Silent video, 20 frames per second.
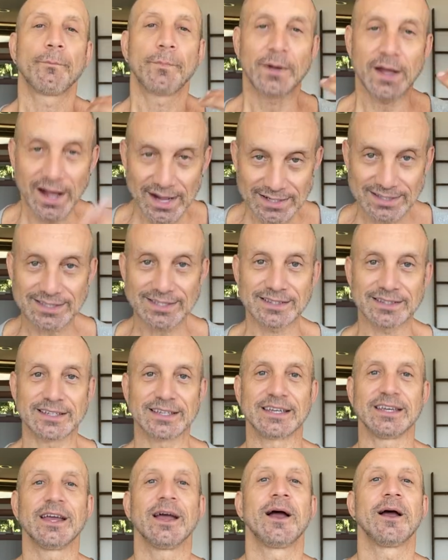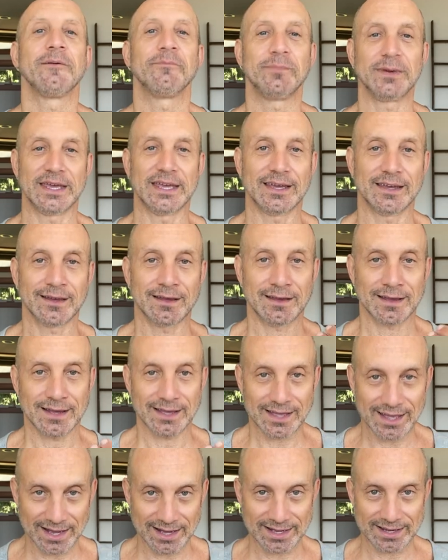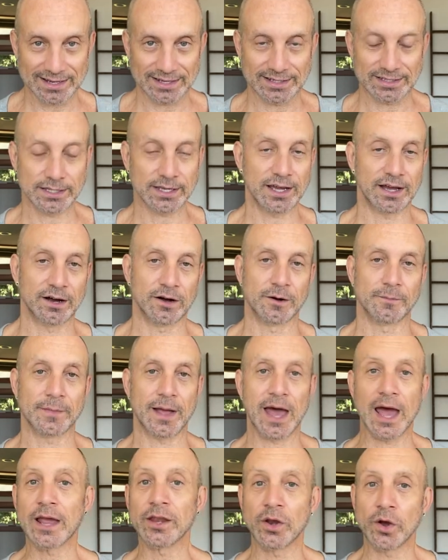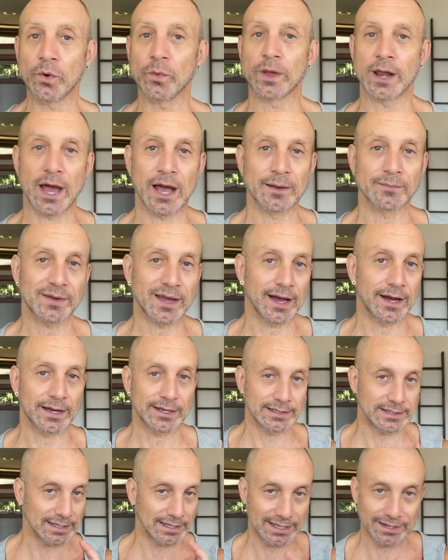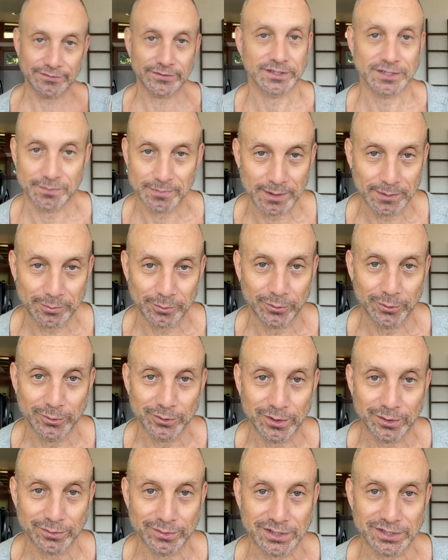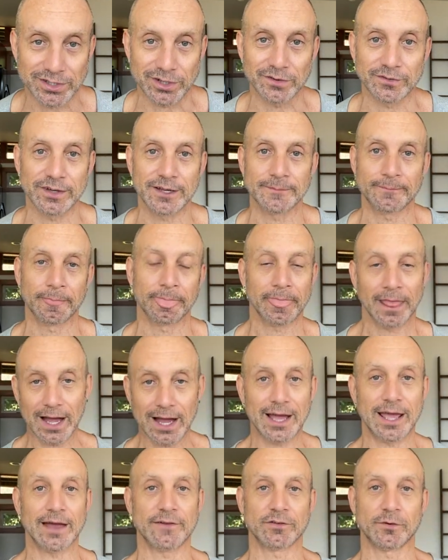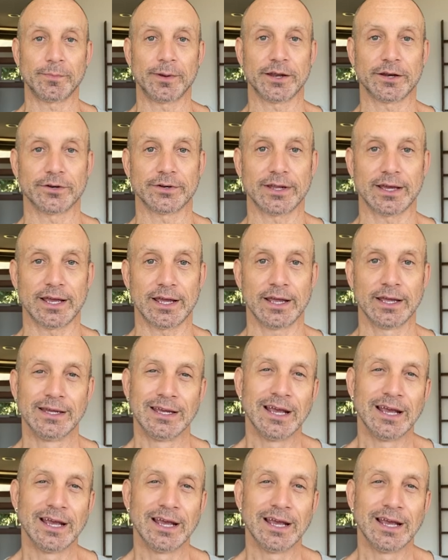constantly being kind. I know when I'm kind, even to people who don't deserve it, I have a better day.